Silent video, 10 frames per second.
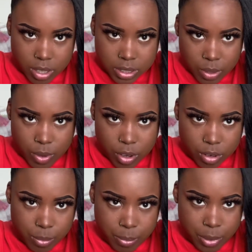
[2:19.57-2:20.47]
So we're gonna
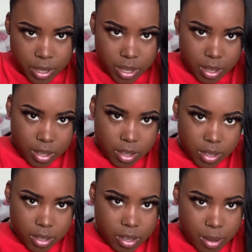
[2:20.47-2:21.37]
put
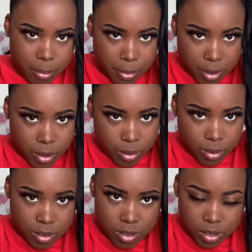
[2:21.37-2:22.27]
a
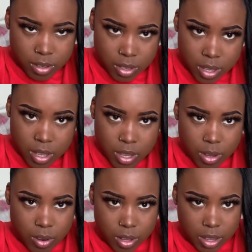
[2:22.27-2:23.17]
bow
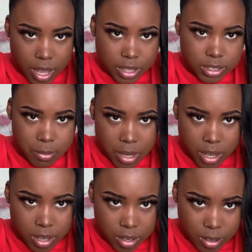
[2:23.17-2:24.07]
on that to make a
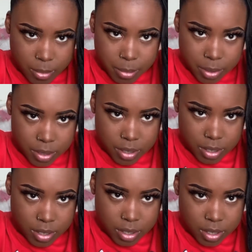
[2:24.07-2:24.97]
hump.
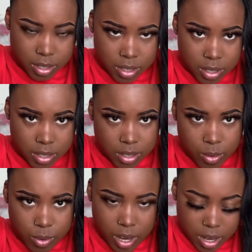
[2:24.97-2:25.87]

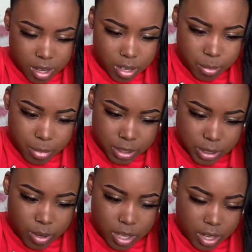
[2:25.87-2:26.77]
Well, not a hump, but so
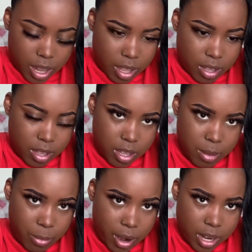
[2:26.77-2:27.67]
it can like get
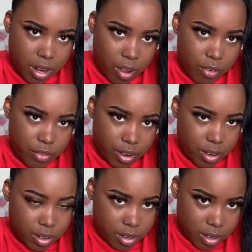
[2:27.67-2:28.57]
braided over.
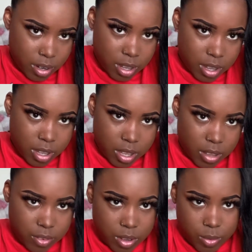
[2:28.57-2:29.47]

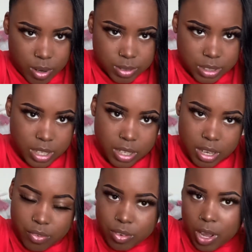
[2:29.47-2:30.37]
If you get what I'm saying.
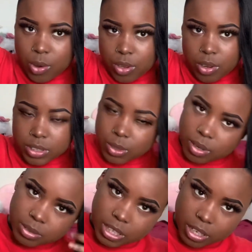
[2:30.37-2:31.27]
If you don't, you're gonna see what I'm
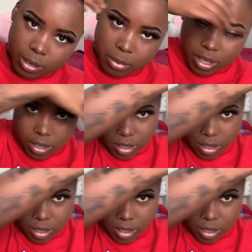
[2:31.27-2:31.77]
saying in a minute.